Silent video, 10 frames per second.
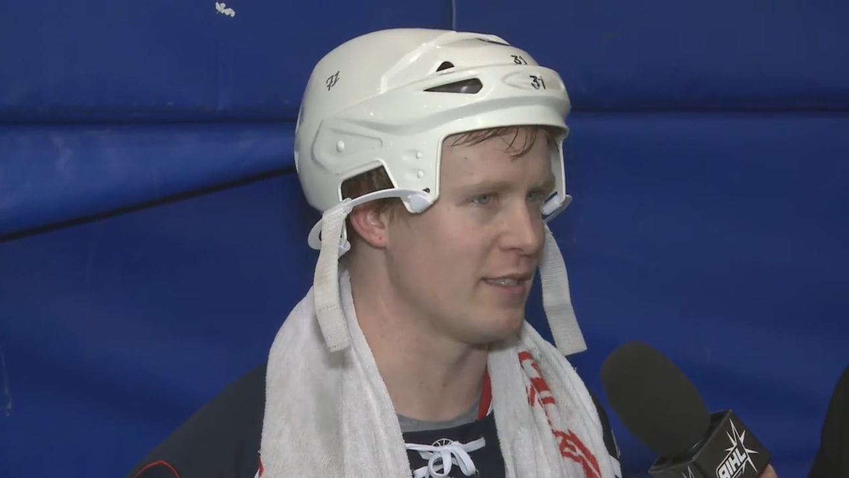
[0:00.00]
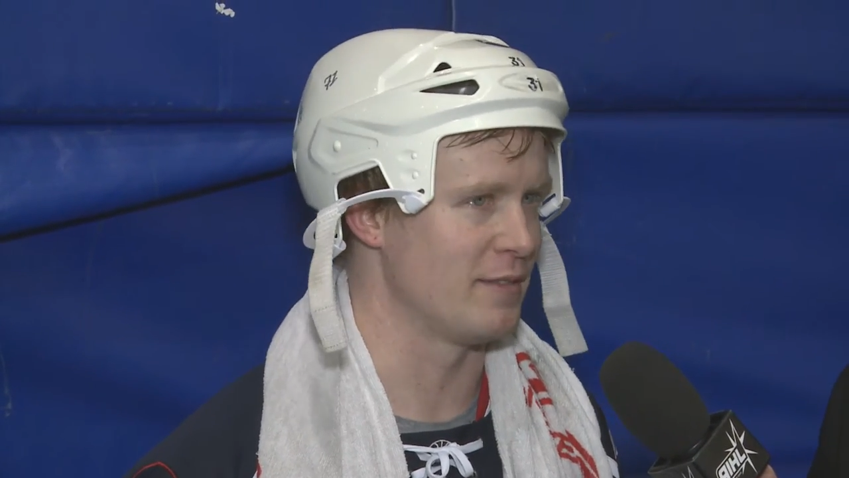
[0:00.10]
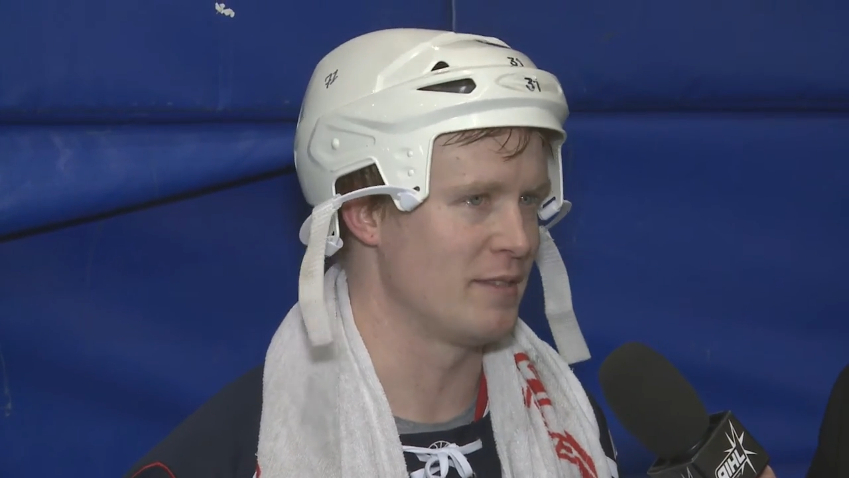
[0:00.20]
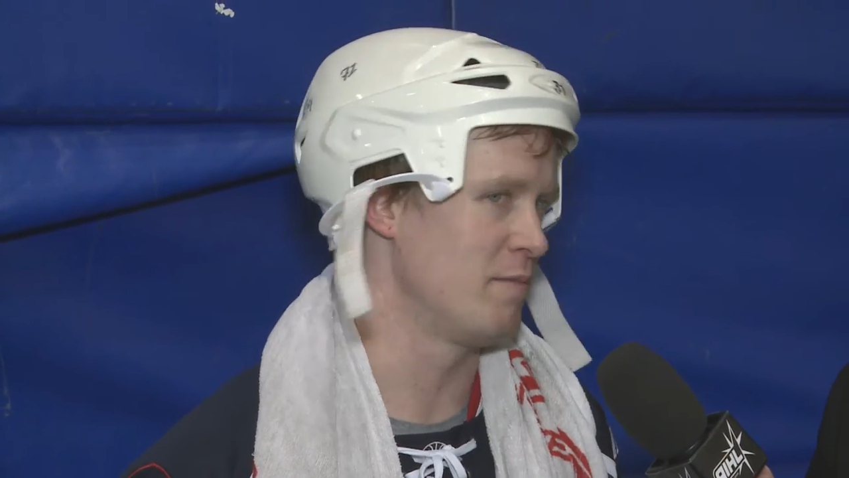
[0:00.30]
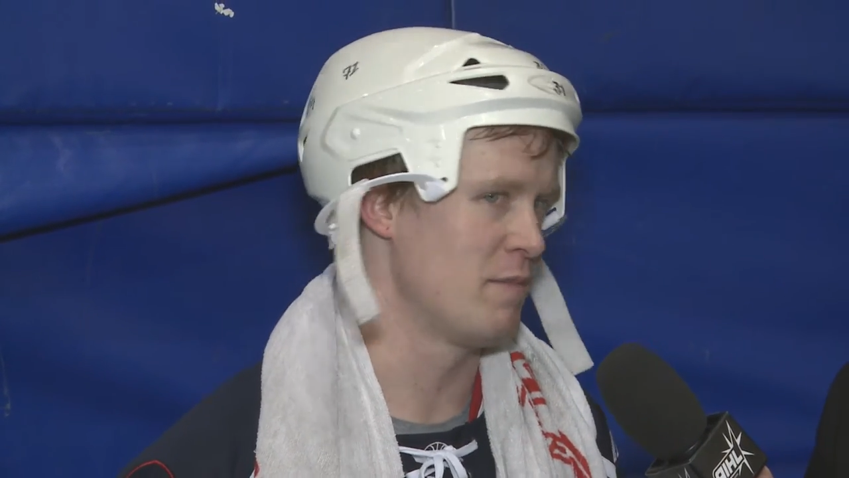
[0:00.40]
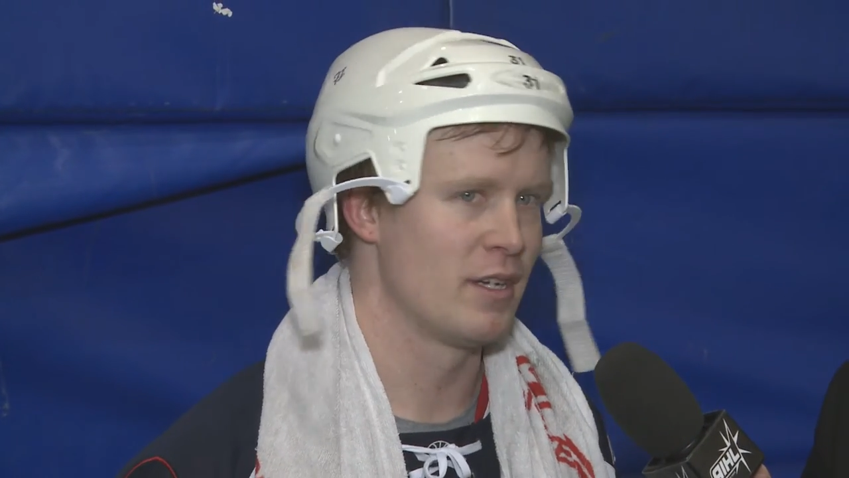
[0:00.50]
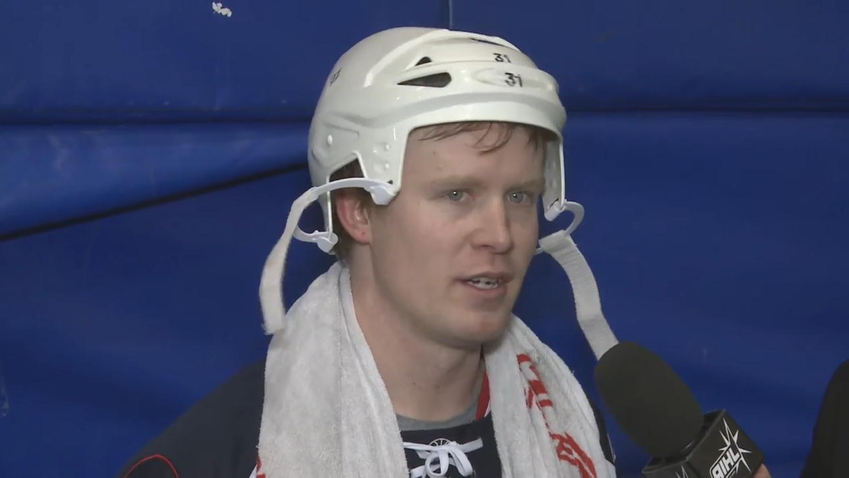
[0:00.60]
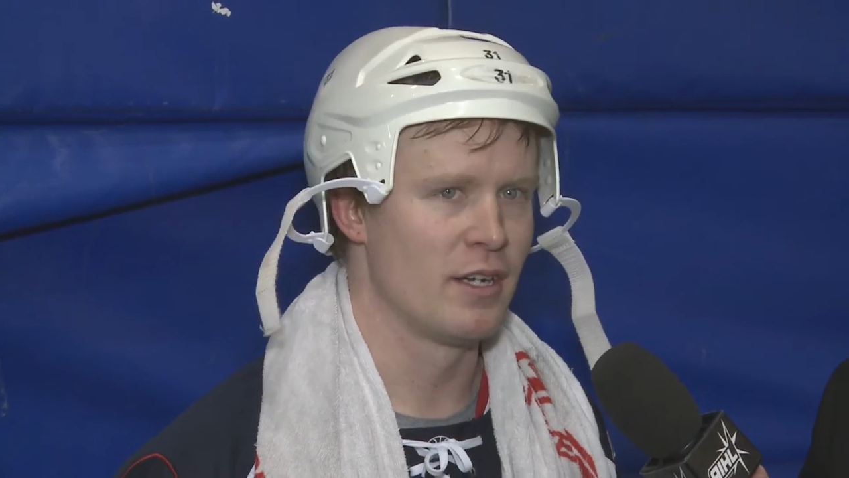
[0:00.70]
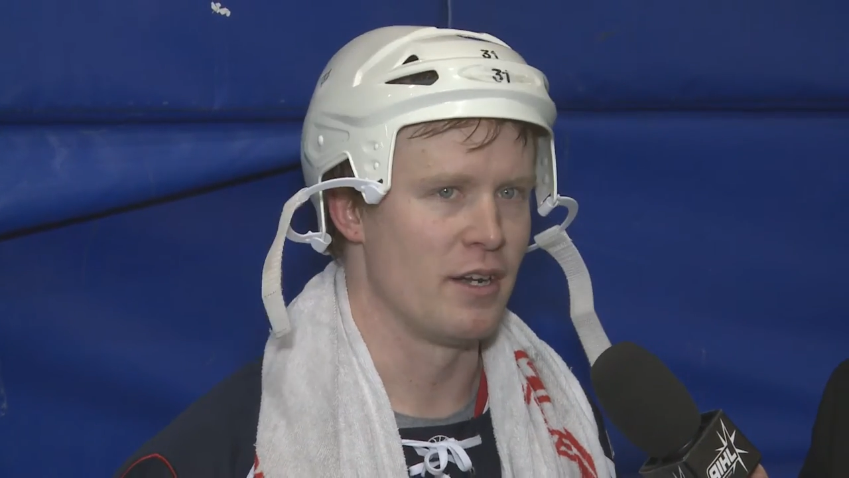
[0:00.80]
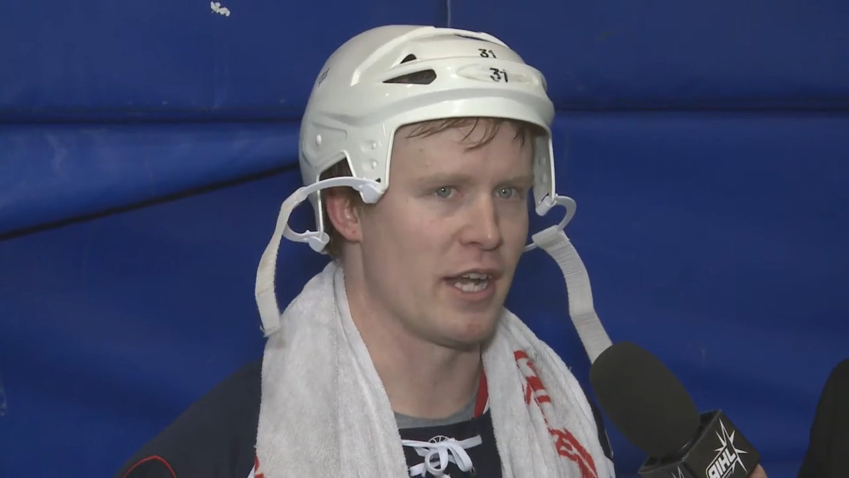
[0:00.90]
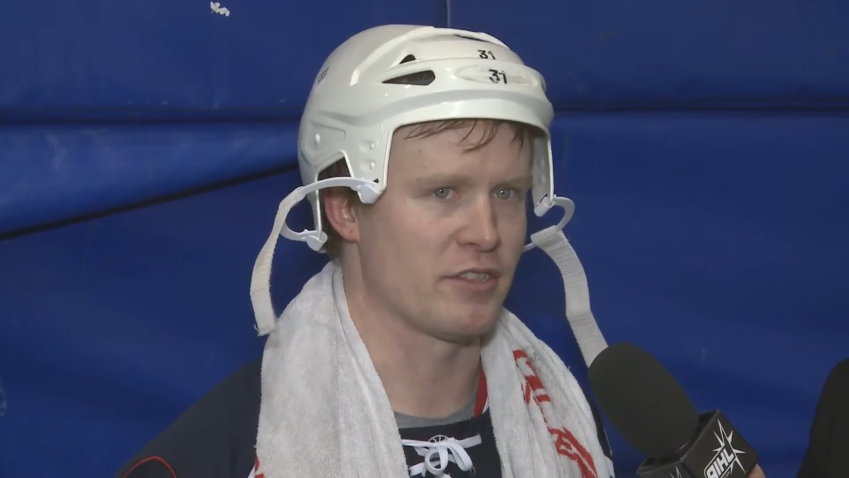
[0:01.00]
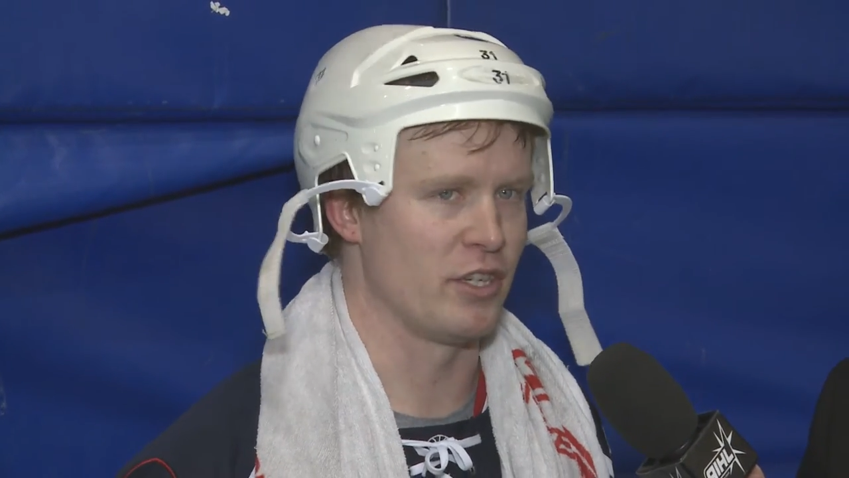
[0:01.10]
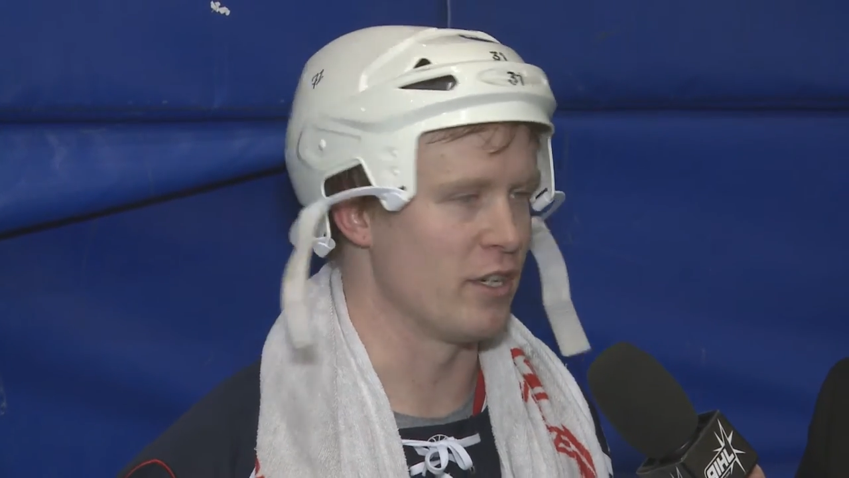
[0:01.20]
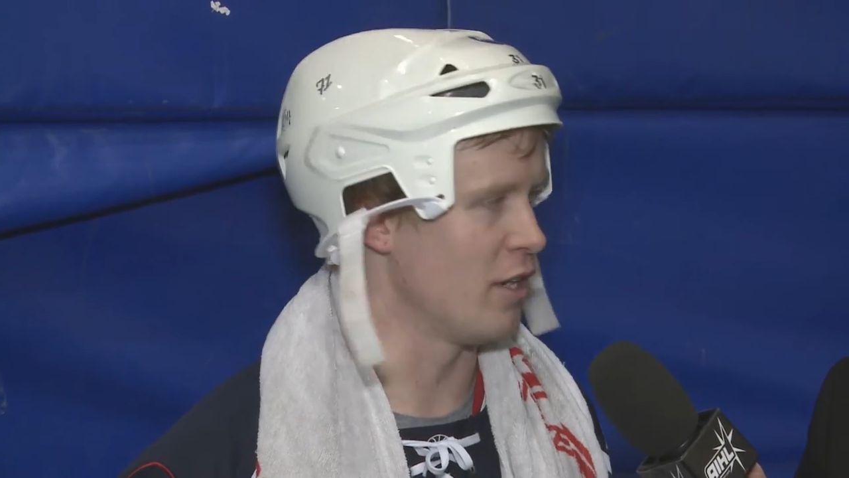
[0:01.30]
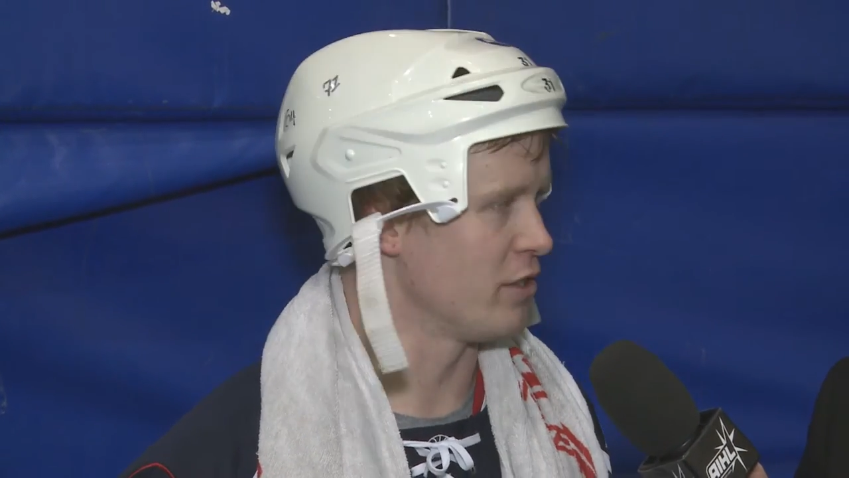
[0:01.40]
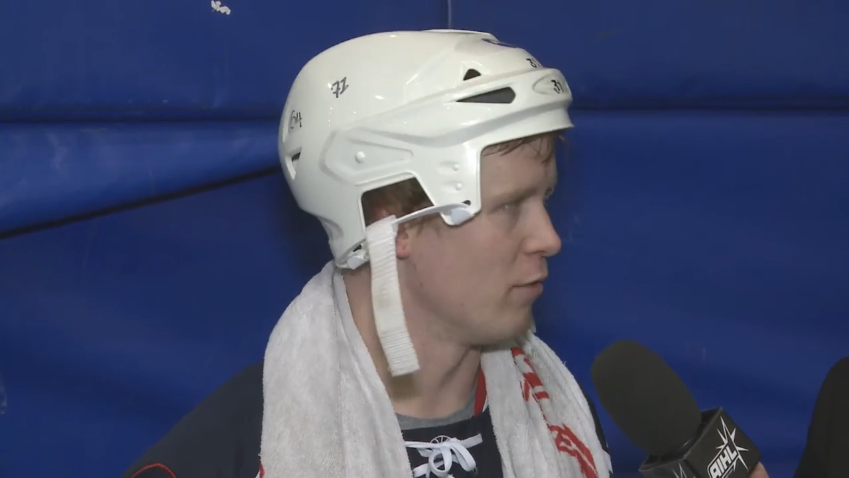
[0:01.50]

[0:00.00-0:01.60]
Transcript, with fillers: And next year I was